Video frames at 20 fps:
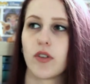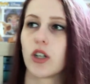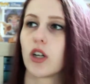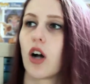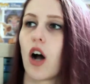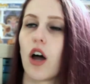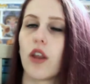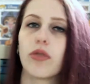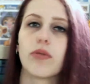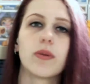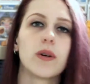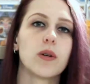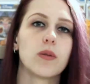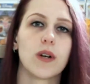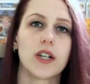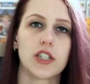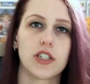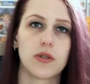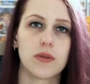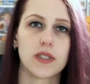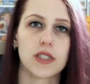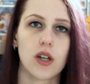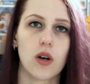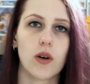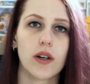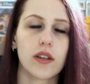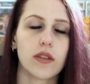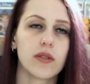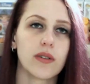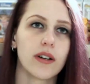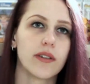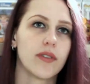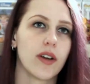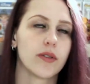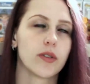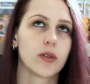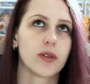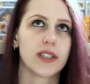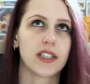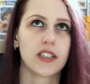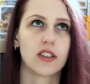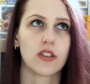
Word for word: gone through what she was going through. I've never really